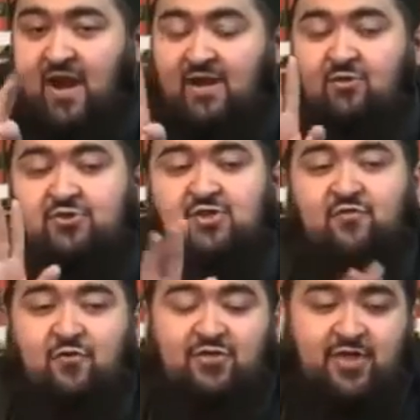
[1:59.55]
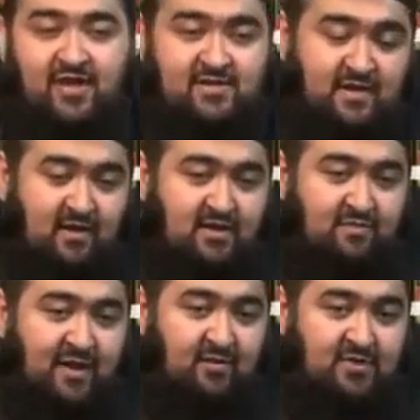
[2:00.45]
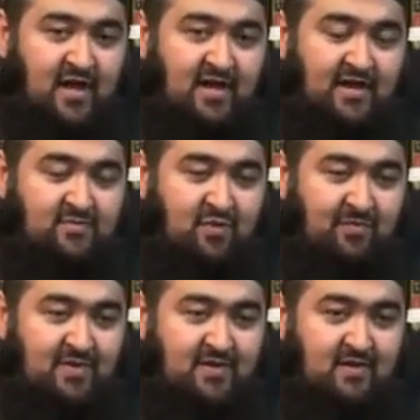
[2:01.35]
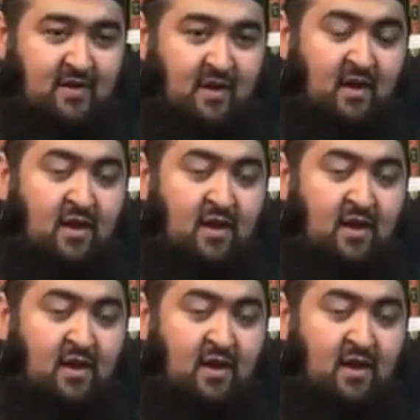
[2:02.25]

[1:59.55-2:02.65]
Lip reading: and those are the four things that Allah subhanahu wa ta'ala has prohibited.